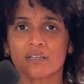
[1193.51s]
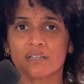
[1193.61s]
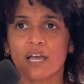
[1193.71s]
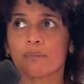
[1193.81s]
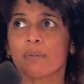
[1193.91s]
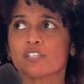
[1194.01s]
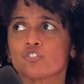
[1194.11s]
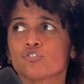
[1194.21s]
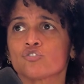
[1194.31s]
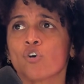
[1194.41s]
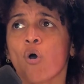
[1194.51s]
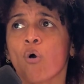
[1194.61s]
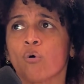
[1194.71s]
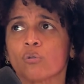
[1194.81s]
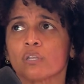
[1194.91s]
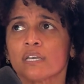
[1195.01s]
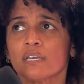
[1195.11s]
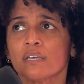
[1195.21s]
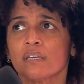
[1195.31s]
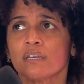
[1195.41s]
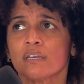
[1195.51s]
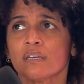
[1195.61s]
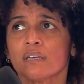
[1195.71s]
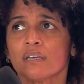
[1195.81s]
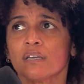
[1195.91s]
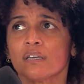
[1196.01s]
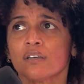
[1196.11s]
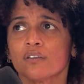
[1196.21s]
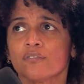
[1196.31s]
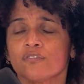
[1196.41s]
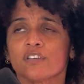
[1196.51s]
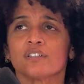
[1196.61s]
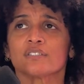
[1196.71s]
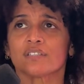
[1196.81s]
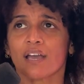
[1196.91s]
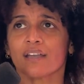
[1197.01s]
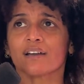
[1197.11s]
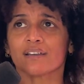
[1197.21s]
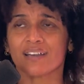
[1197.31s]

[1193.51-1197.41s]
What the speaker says: Like my soul feels like a